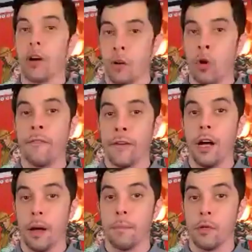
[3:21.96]
hoof it
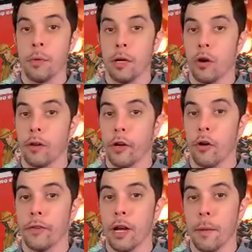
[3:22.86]
up. You better hoof
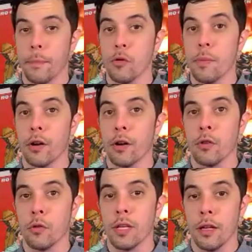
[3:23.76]
it up. You better
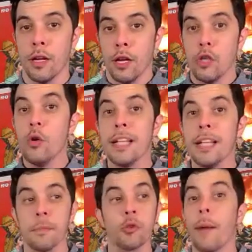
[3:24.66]
you hit
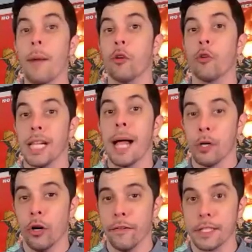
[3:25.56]
subscribe with those llama
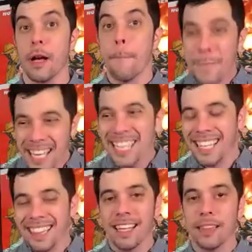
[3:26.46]
hooves
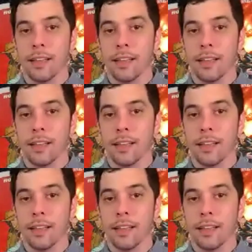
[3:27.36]
immediately.